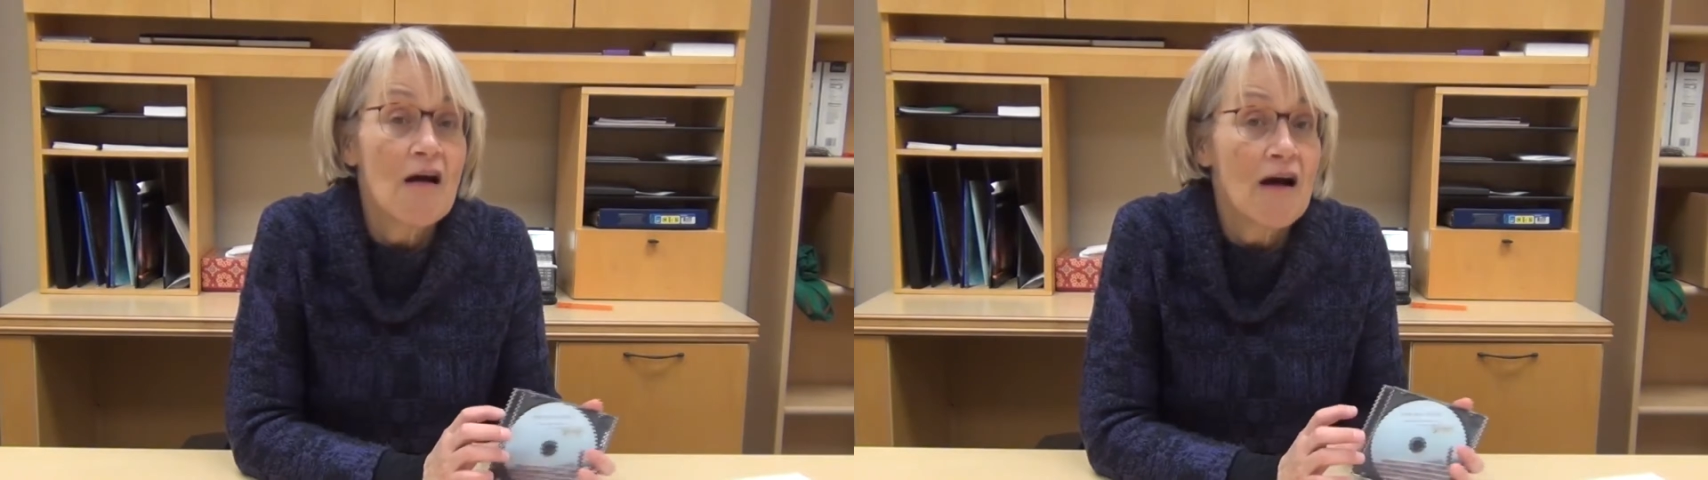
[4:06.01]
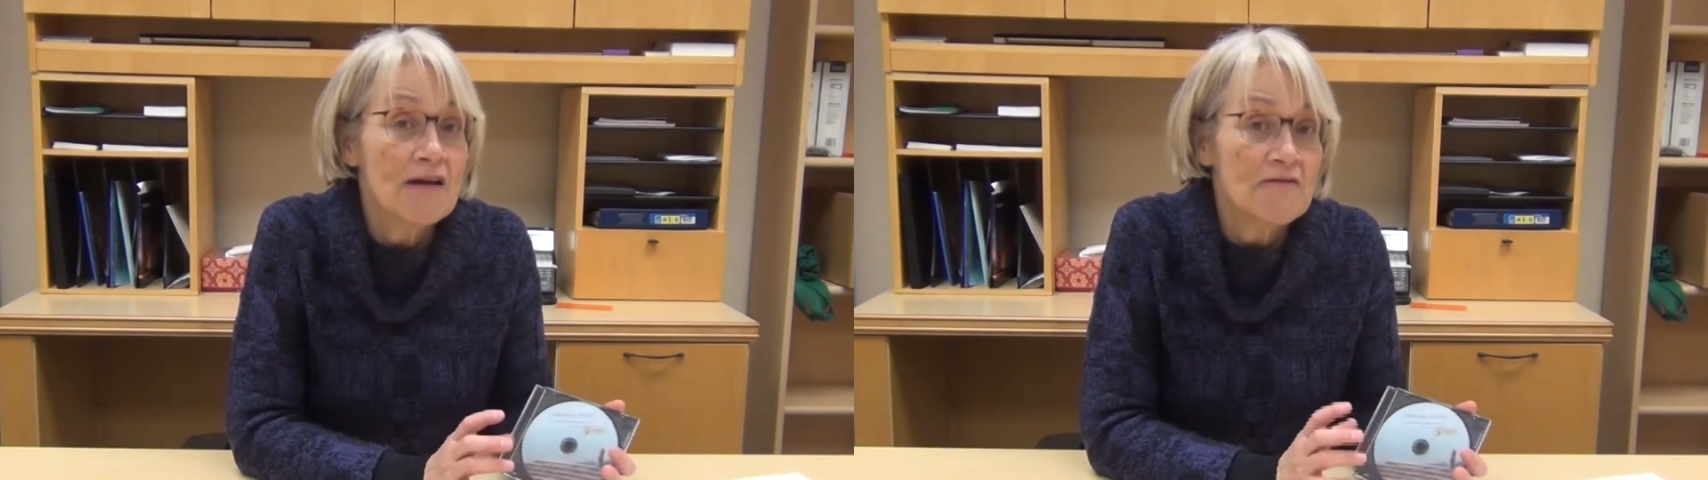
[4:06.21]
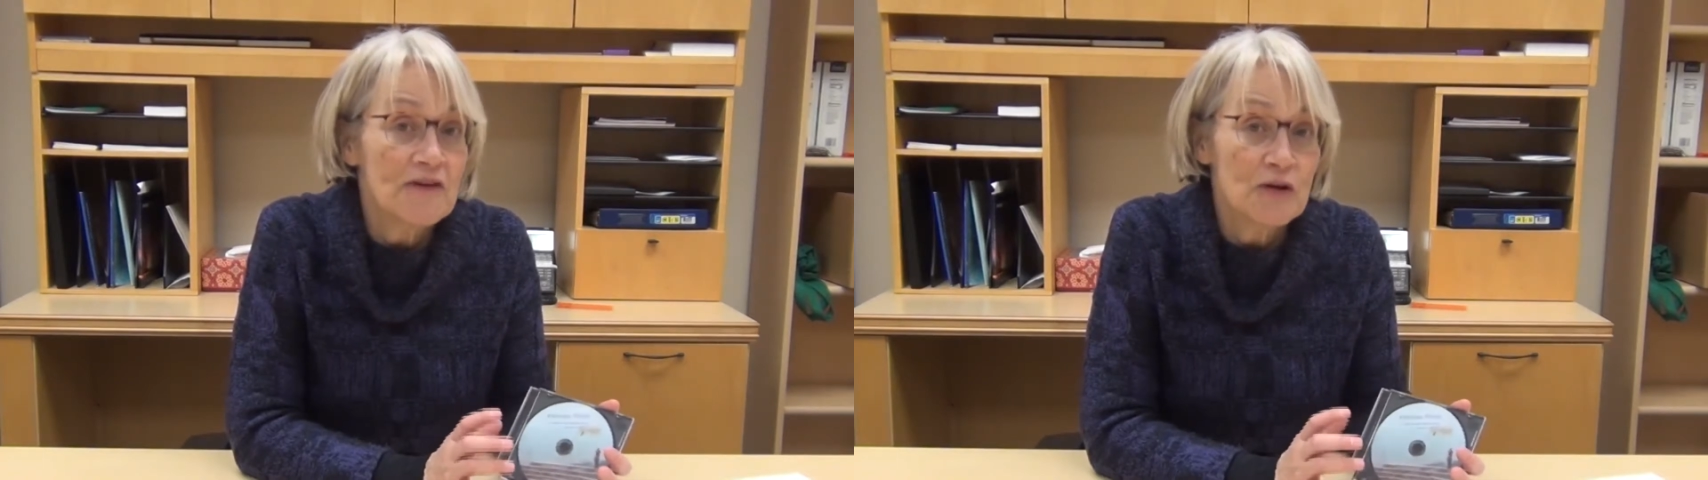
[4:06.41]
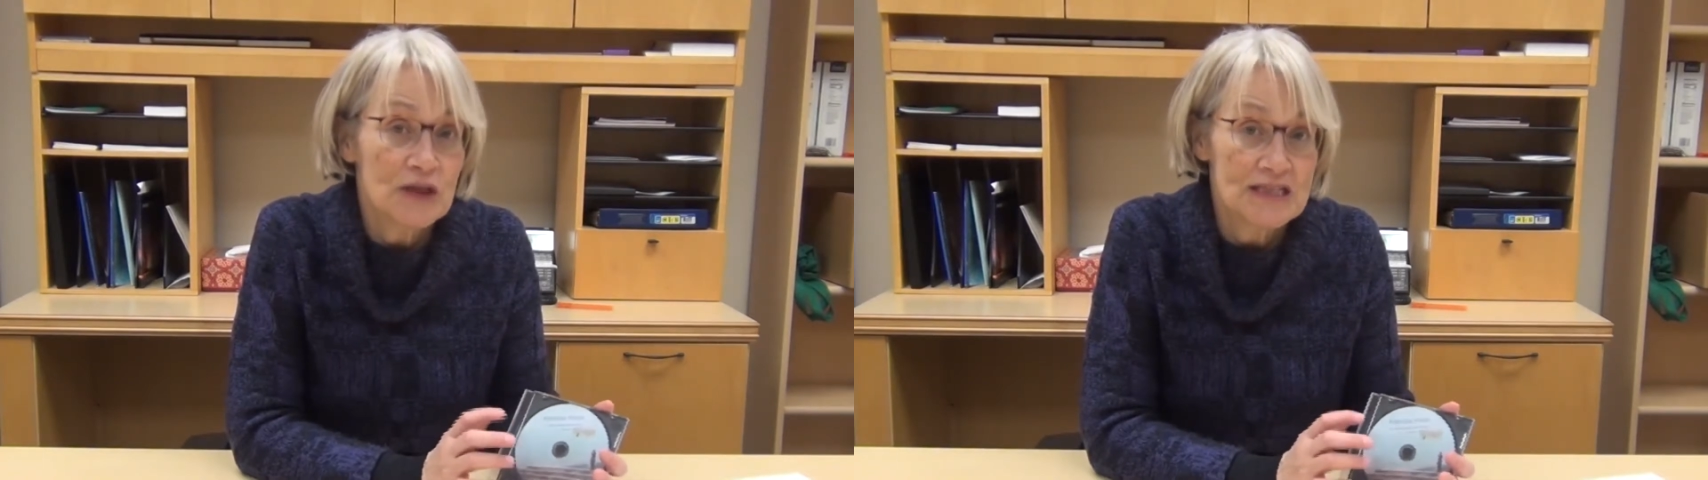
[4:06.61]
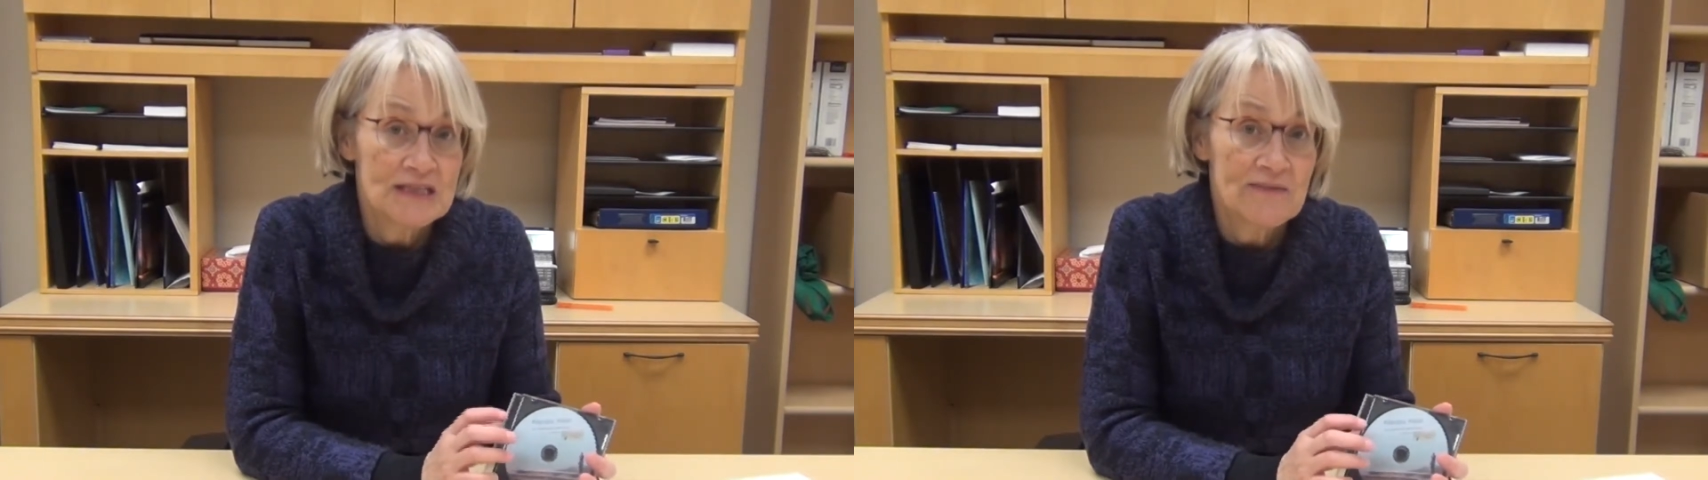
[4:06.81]
on
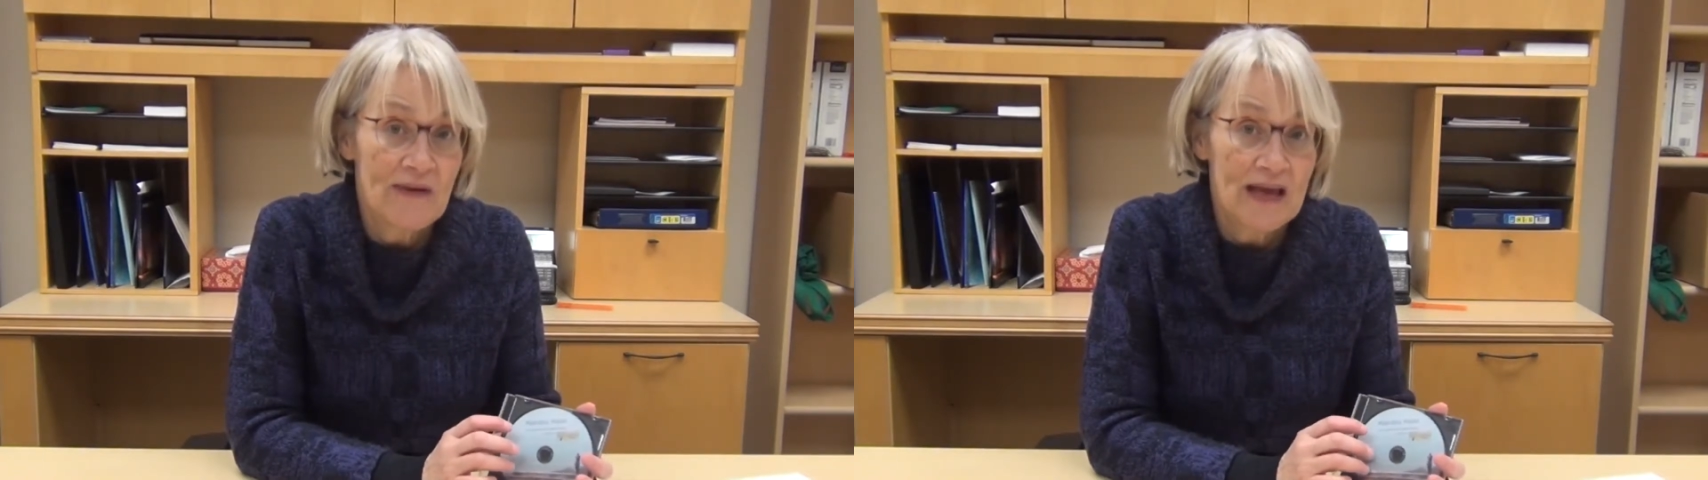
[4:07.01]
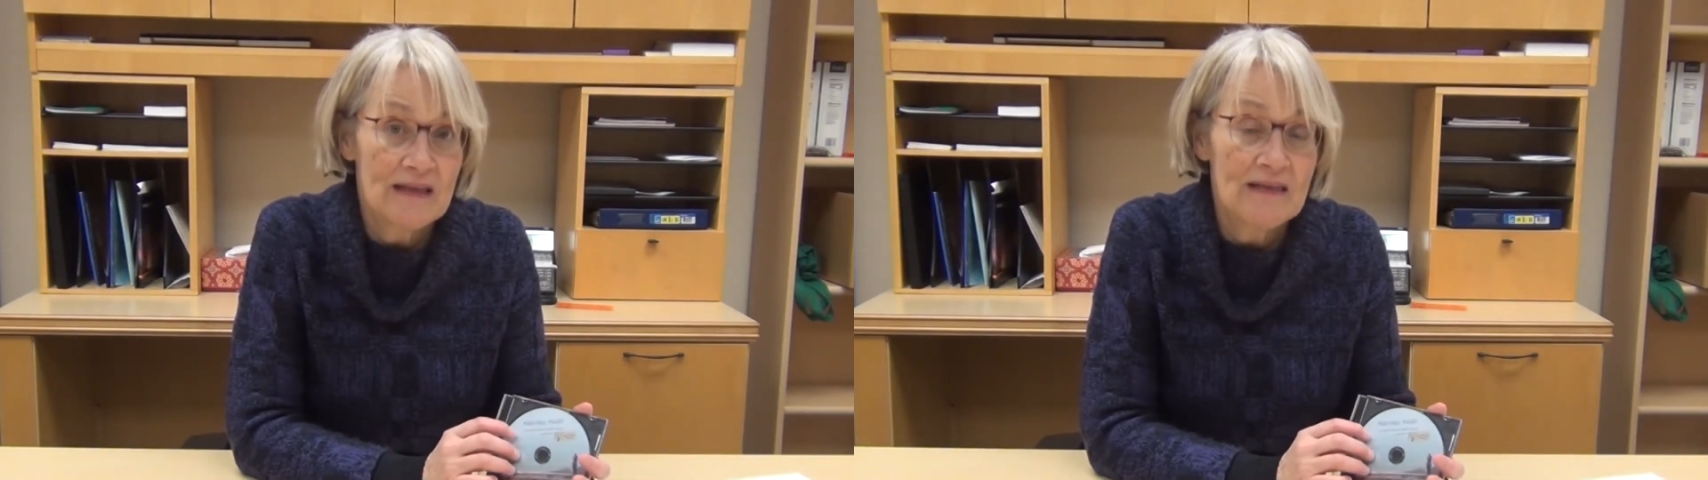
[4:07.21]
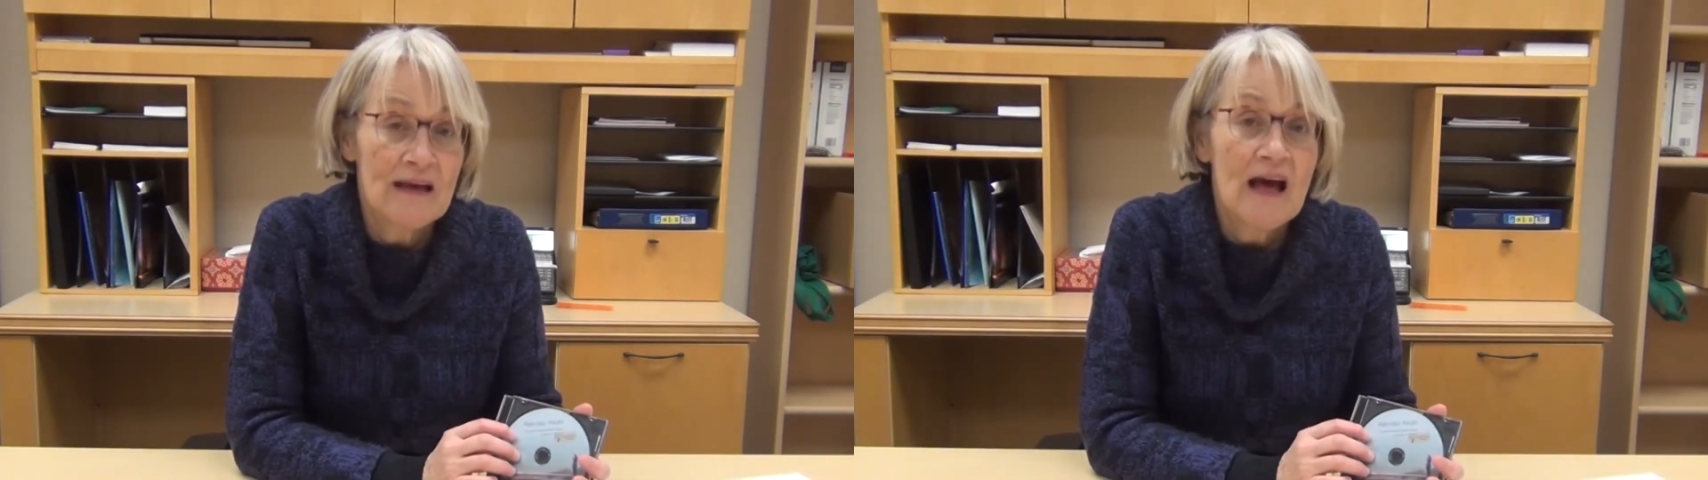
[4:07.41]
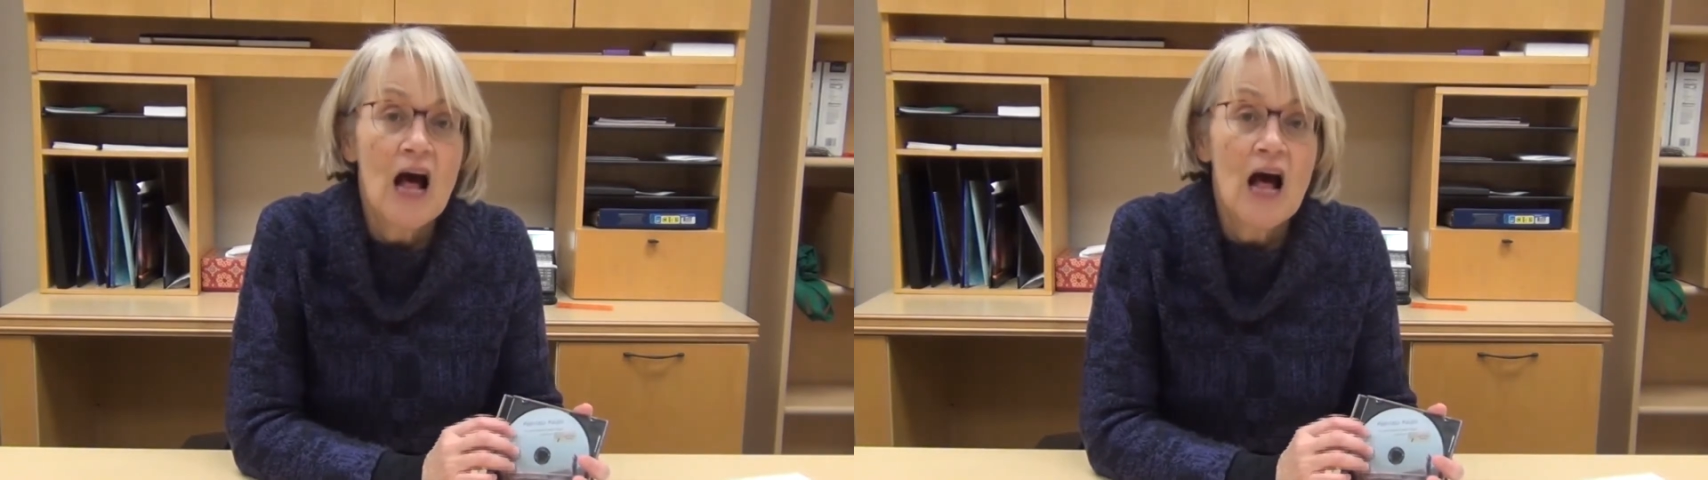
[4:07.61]
fearless faith,